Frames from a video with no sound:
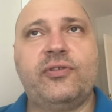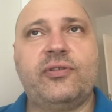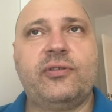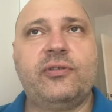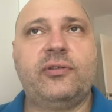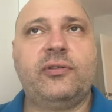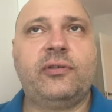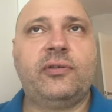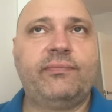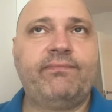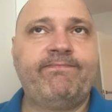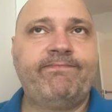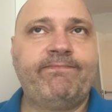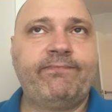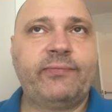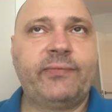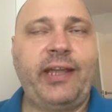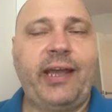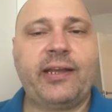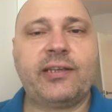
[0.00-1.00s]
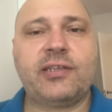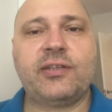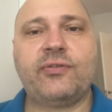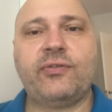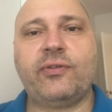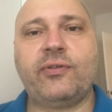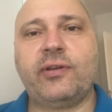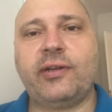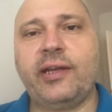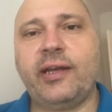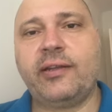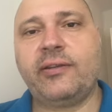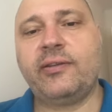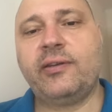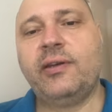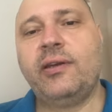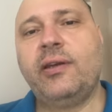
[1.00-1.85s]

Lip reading: the taxes for that,